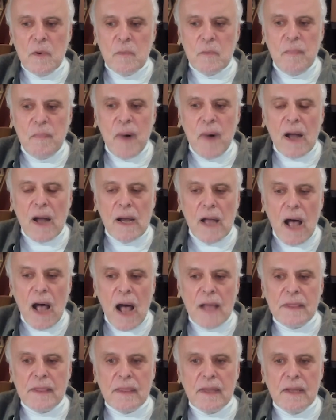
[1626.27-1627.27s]
But
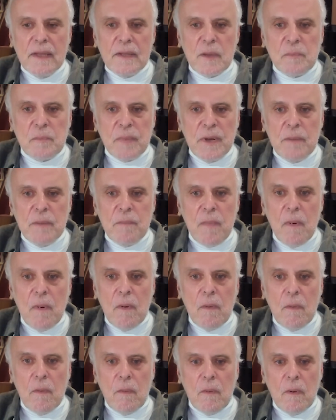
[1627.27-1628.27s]
I think that
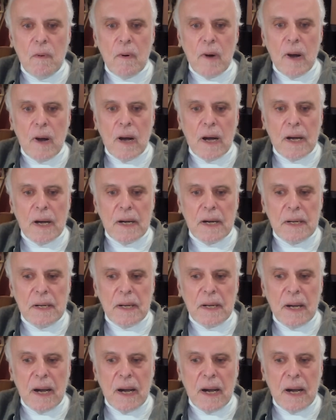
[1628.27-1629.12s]
people, I